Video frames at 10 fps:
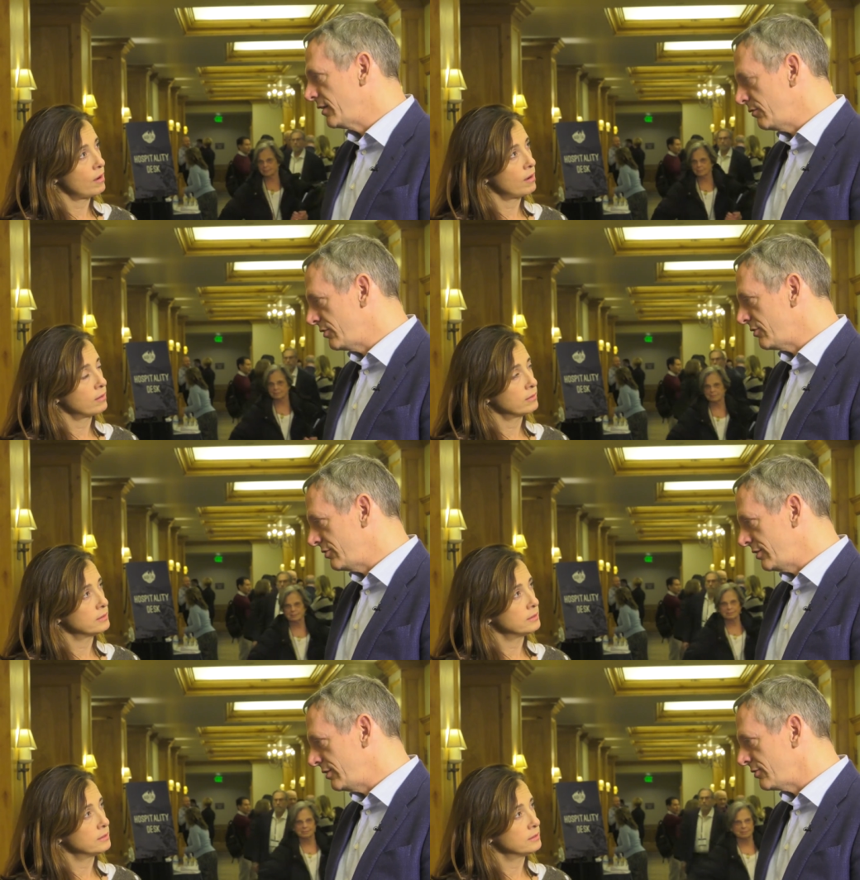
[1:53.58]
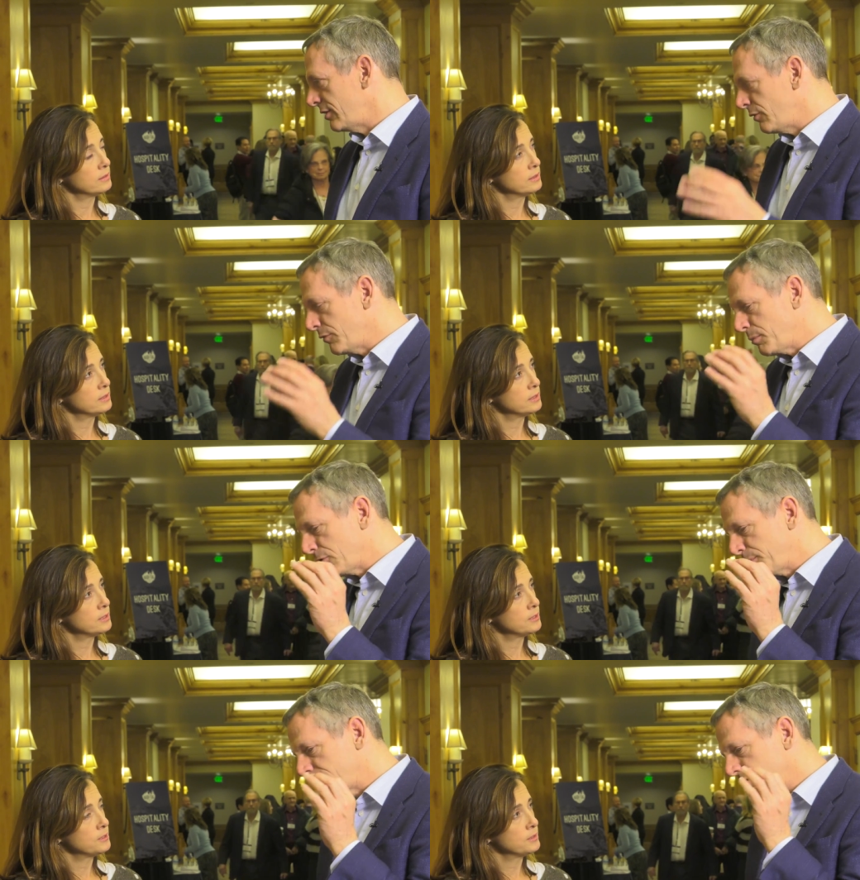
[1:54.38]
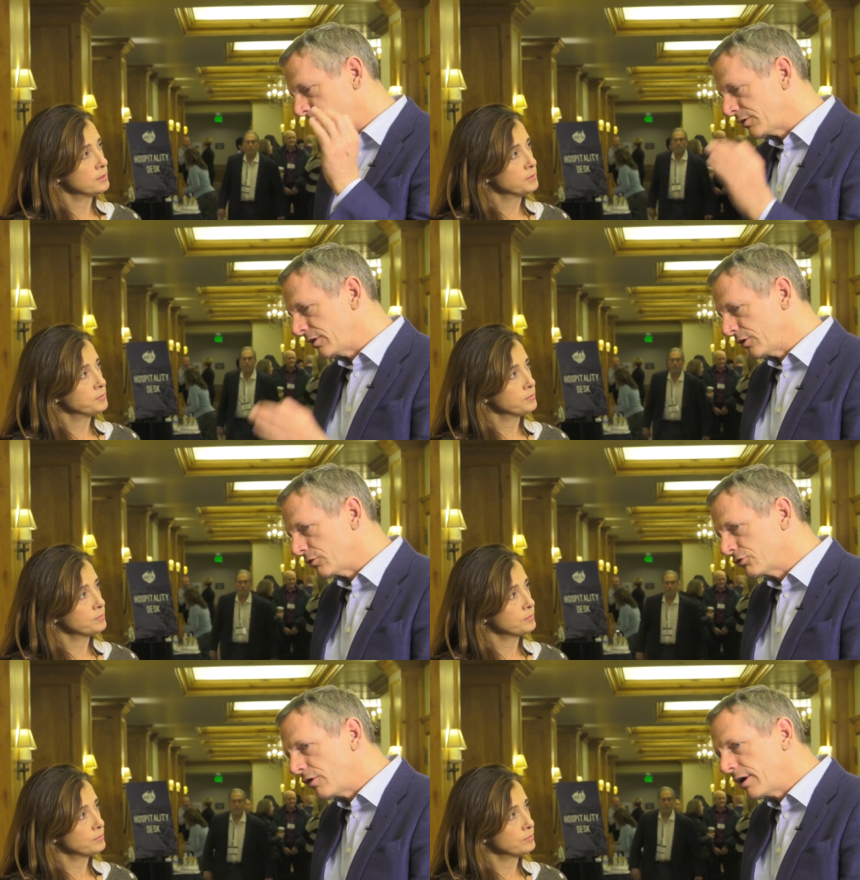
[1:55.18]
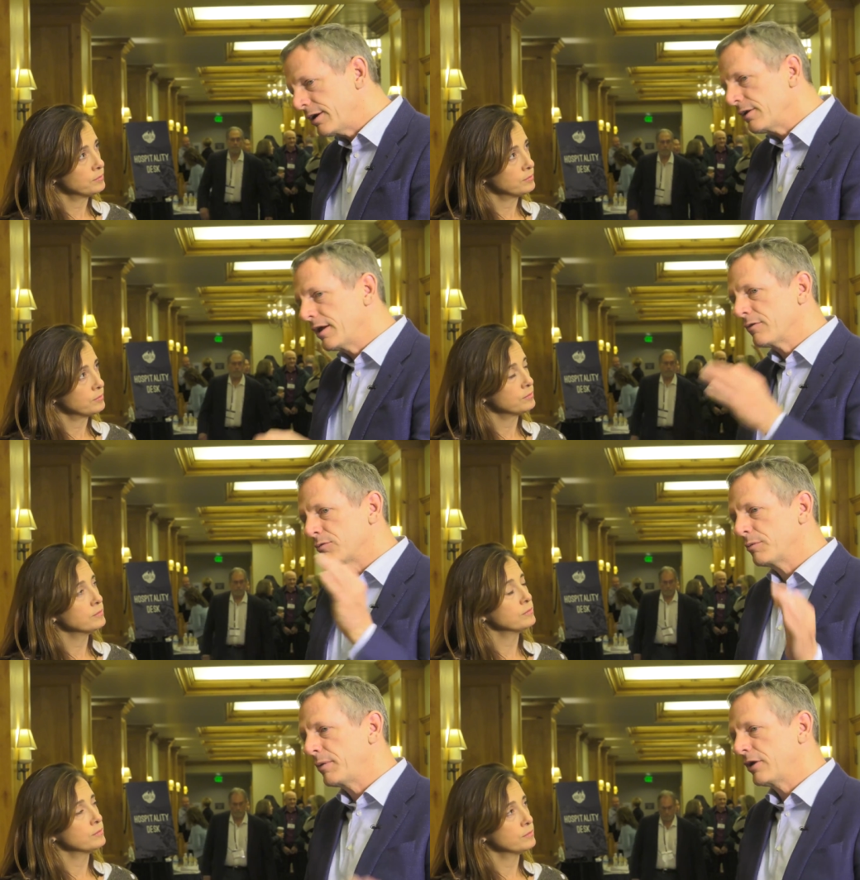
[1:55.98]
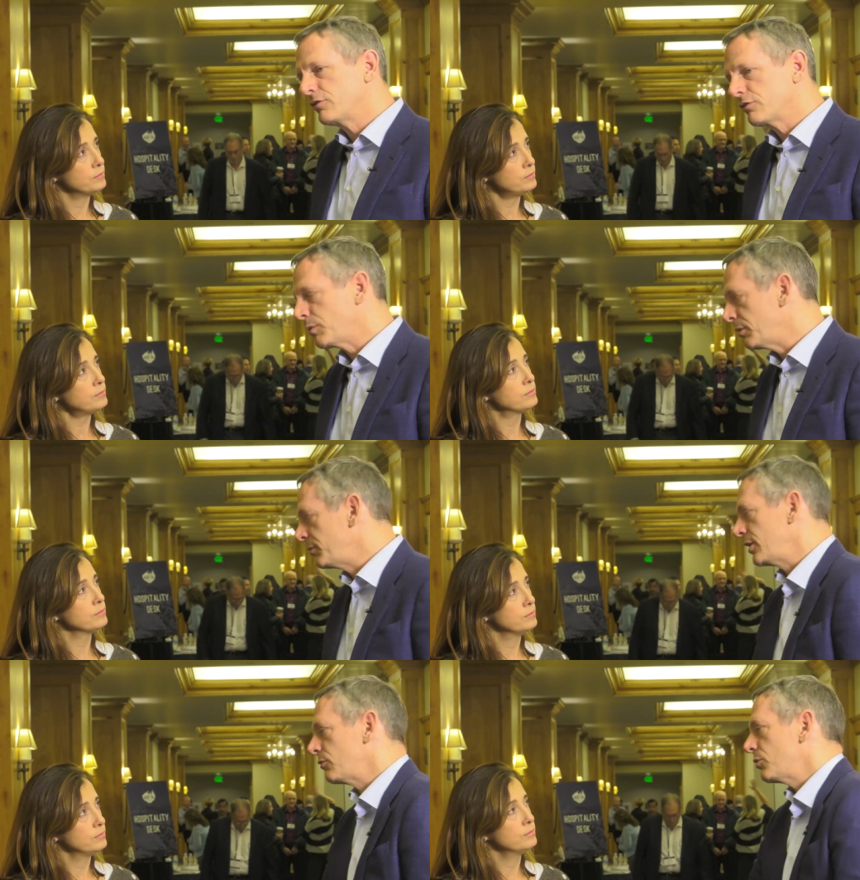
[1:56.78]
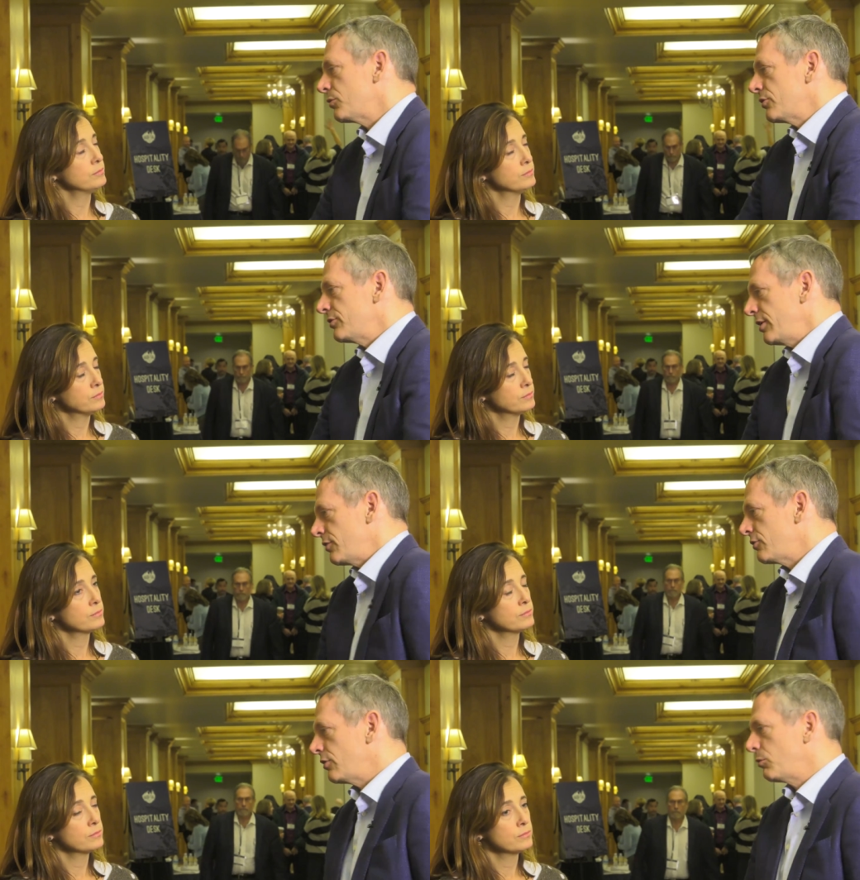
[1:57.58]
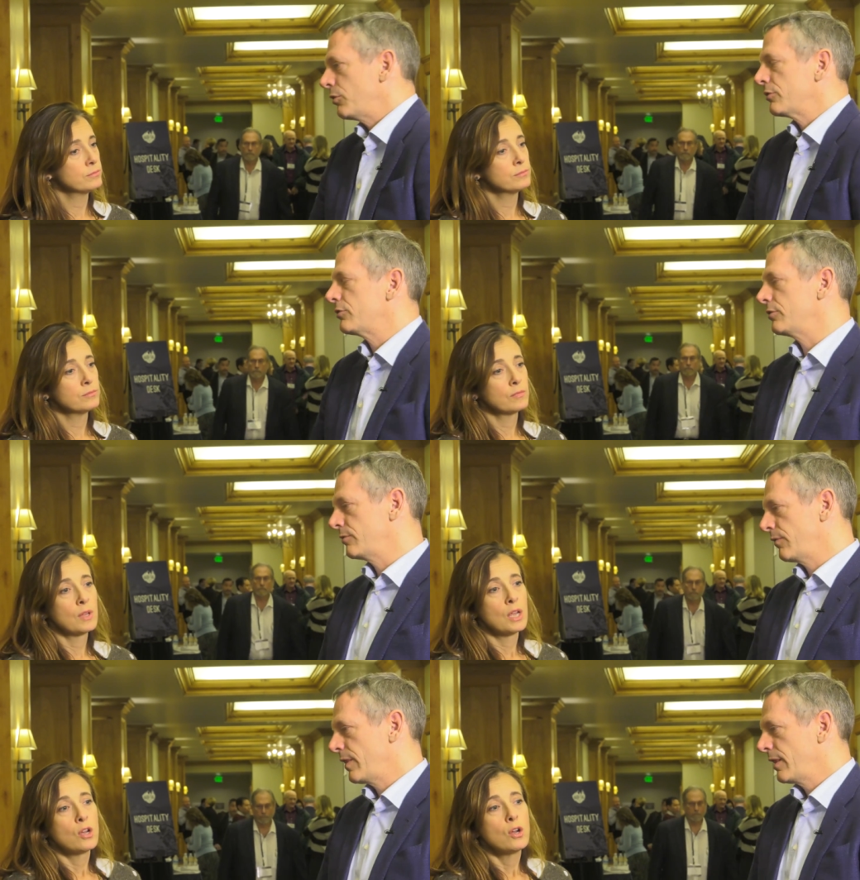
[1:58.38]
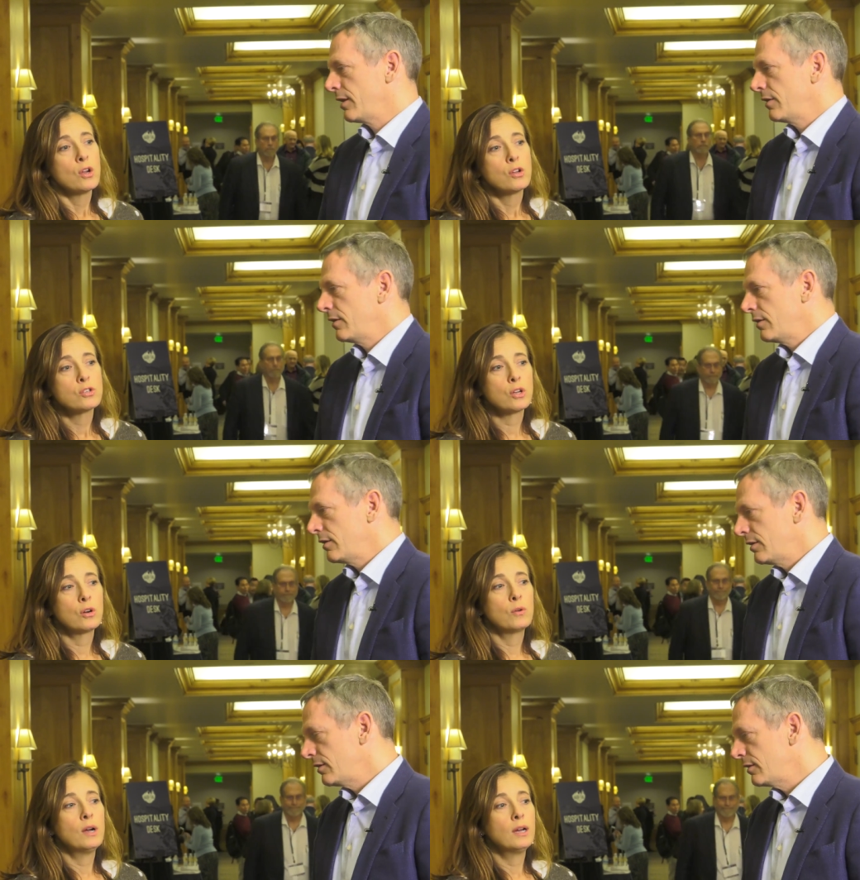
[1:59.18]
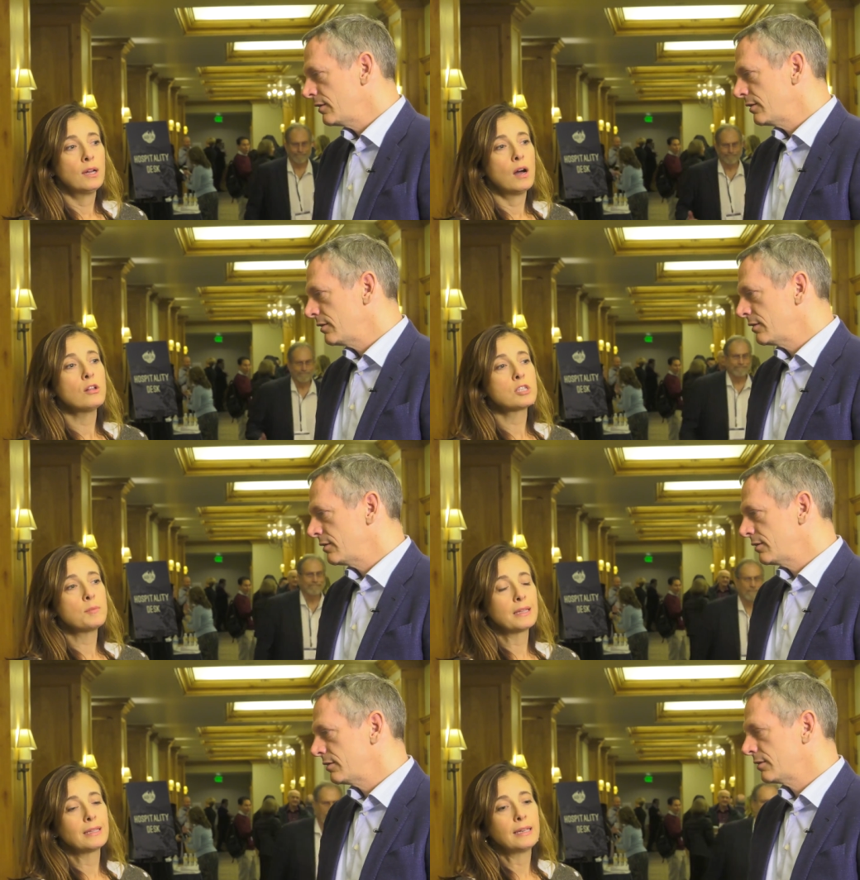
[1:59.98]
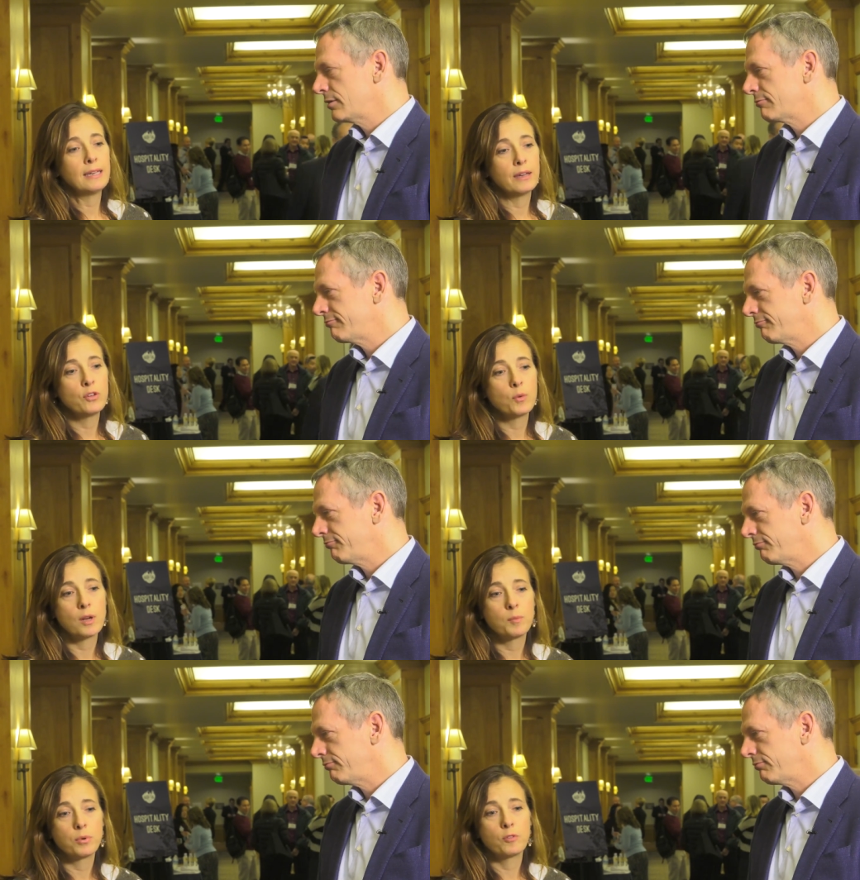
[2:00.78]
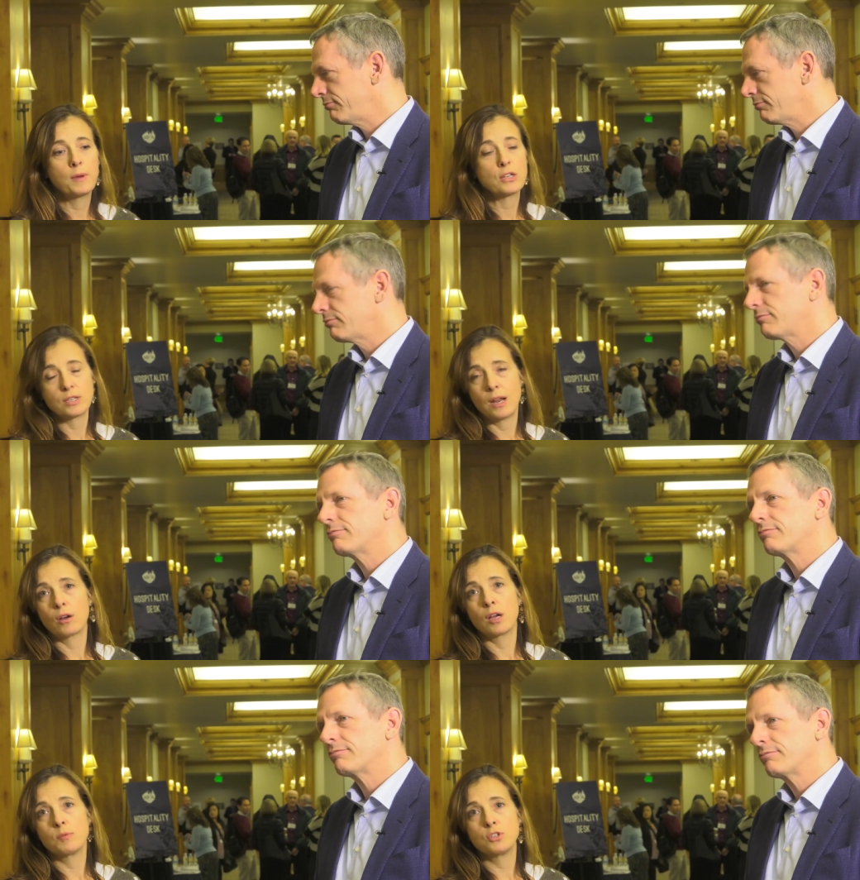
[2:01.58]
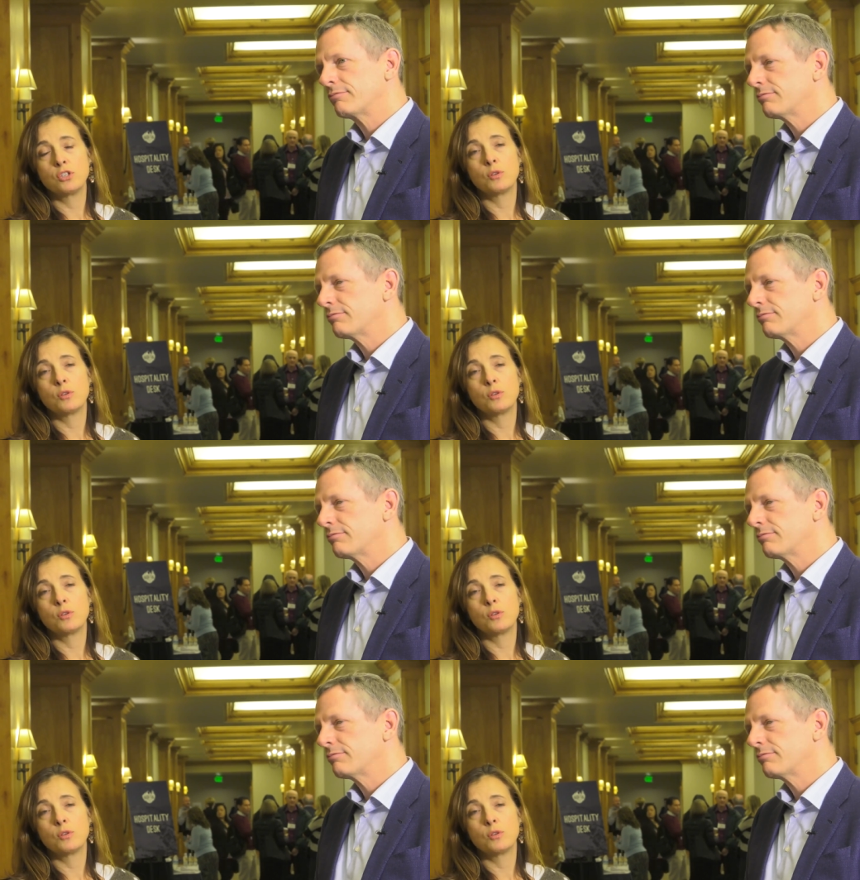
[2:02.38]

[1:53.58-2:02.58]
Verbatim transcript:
Speaker 1: liver disease from the perspective of the clinical trial and from a patient's well-being? What would you say are the top one or two?
Speaker 2: So ultimately, if you want to improve patient outcomes, you